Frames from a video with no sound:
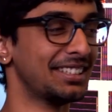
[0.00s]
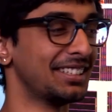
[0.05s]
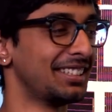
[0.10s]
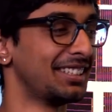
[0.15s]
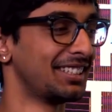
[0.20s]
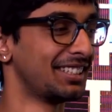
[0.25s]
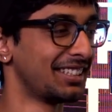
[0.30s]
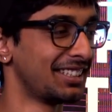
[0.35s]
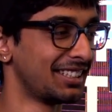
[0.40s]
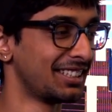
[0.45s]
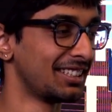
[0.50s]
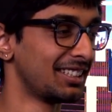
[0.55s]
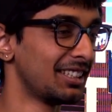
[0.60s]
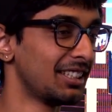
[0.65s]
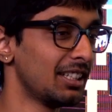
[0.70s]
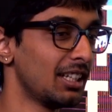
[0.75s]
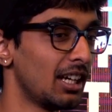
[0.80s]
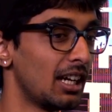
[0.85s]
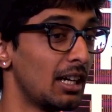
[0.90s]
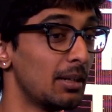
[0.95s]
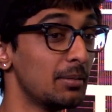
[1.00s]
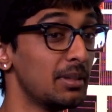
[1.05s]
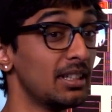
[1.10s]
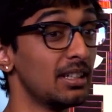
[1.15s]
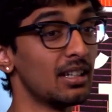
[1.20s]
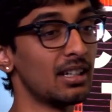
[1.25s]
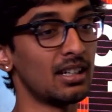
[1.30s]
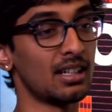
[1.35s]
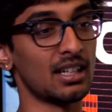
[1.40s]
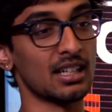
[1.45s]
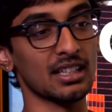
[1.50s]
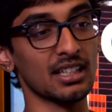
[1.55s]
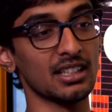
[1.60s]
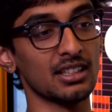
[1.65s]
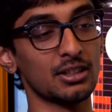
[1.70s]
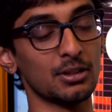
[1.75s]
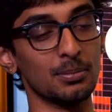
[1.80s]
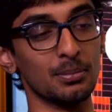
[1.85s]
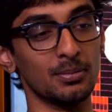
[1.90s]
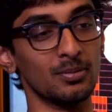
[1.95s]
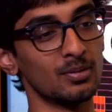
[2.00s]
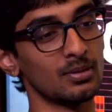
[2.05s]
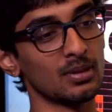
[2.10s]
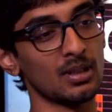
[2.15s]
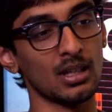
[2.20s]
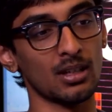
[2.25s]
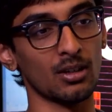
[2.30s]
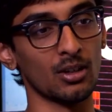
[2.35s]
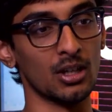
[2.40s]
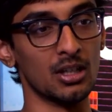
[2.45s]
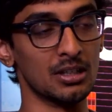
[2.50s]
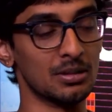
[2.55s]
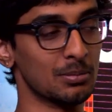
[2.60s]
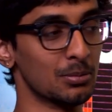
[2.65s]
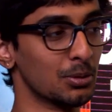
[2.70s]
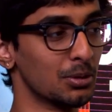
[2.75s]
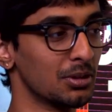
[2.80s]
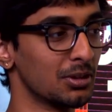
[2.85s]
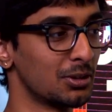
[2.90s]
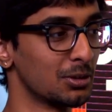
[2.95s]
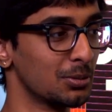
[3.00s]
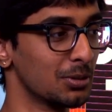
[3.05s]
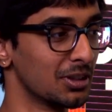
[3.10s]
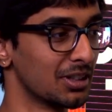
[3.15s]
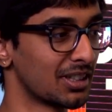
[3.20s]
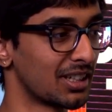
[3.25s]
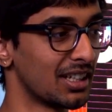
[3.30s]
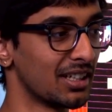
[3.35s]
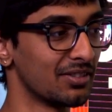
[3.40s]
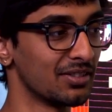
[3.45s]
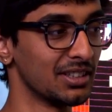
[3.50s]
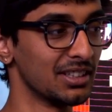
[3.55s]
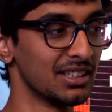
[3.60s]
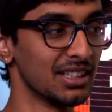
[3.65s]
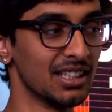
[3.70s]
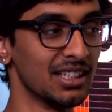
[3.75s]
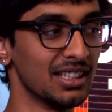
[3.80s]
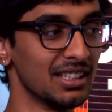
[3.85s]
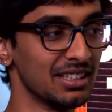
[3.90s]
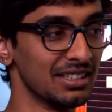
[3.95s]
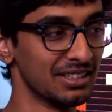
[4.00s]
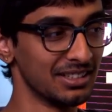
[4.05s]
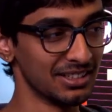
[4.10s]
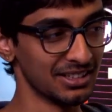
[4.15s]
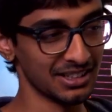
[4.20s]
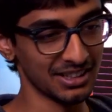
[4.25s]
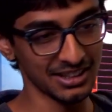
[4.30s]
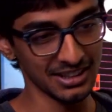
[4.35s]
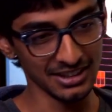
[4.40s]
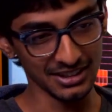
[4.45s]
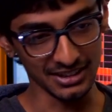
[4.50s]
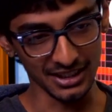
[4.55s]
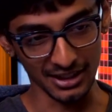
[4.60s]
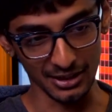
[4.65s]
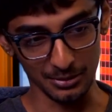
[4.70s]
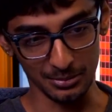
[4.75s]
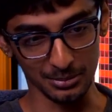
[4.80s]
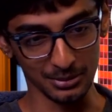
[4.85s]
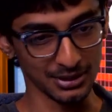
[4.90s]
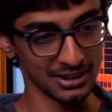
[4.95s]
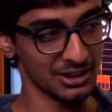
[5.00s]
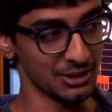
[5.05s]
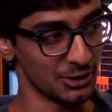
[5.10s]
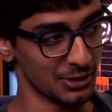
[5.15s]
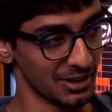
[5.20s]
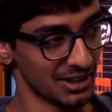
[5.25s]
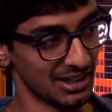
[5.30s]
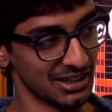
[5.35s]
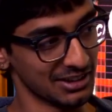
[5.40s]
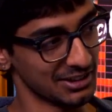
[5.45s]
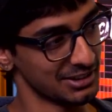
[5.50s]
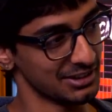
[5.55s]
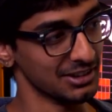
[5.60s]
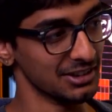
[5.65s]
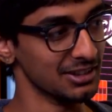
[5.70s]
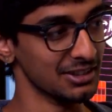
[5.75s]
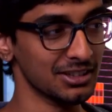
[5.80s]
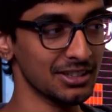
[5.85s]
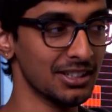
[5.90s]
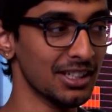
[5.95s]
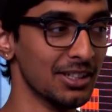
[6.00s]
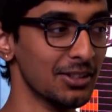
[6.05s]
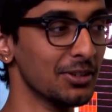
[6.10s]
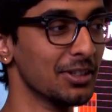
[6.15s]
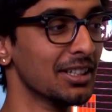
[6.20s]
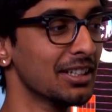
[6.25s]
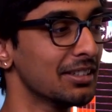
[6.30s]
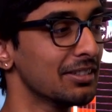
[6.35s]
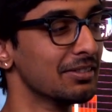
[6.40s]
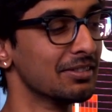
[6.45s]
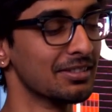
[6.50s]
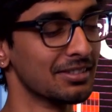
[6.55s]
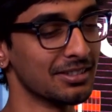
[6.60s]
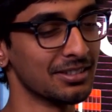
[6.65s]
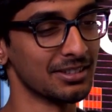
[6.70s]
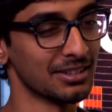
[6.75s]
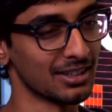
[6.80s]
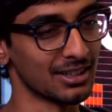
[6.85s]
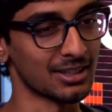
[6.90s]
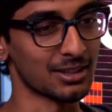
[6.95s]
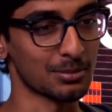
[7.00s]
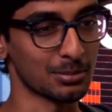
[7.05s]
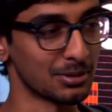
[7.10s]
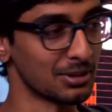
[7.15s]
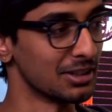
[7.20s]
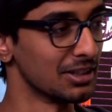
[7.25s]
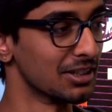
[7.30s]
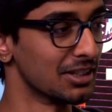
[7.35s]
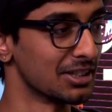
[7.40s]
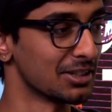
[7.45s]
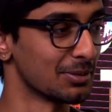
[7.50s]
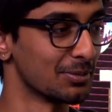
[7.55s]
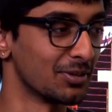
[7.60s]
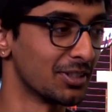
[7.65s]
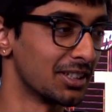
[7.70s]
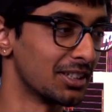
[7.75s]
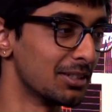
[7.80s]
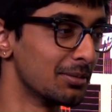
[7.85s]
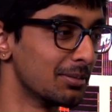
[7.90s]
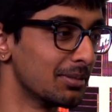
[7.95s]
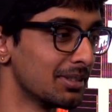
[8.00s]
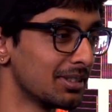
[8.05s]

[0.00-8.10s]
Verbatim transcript: Why is that? I mean, I get to longboard to work every day, down a bridge in Austin into downtown. That's a pretty awesome vibe.